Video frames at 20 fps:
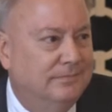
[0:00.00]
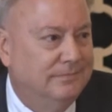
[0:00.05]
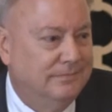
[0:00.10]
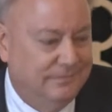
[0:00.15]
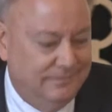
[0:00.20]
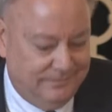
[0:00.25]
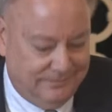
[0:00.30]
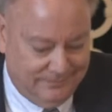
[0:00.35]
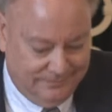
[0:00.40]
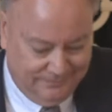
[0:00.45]

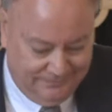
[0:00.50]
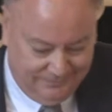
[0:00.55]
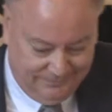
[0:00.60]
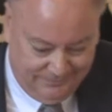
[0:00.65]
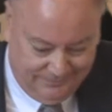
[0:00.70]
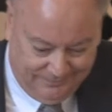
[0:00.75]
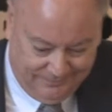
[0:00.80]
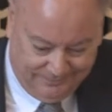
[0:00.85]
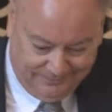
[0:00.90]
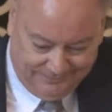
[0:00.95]

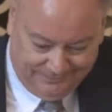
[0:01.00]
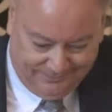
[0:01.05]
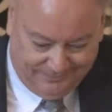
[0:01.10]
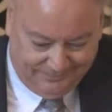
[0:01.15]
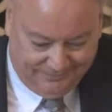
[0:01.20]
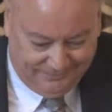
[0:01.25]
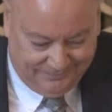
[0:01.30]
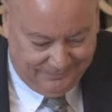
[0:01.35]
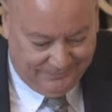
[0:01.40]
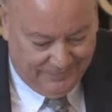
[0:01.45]

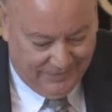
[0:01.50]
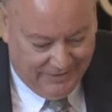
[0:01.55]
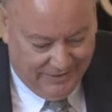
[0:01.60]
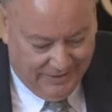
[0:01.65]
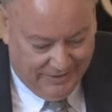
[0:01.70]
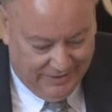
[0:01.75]
Nobody speaks.